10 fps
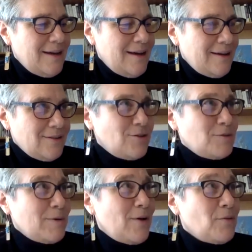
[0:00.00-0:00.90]
uh, excuse
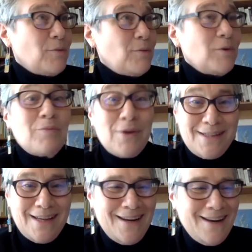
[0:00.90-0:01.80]
me, on the WordPress
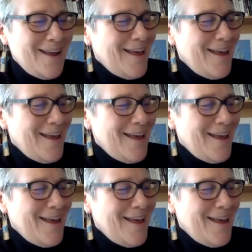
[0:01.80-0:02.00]
site.